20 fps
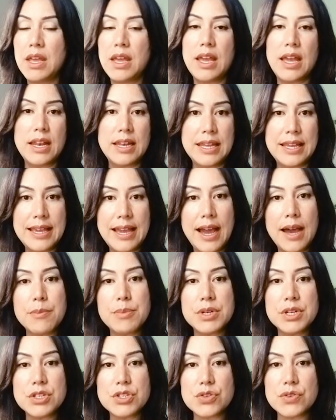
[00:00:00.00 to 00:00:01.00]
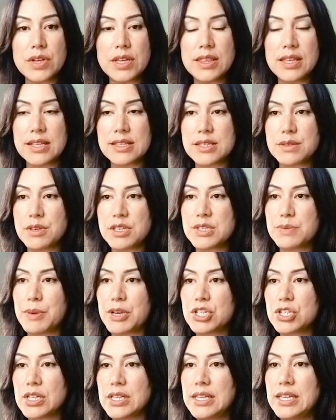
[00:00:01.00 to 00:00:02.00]
any cabinetry that's
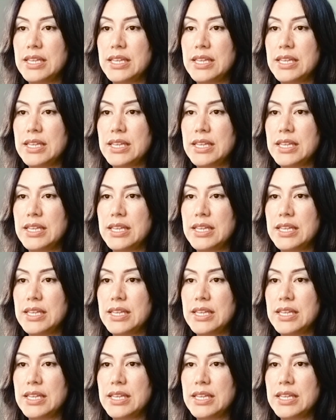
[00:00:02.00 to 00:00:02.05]
specially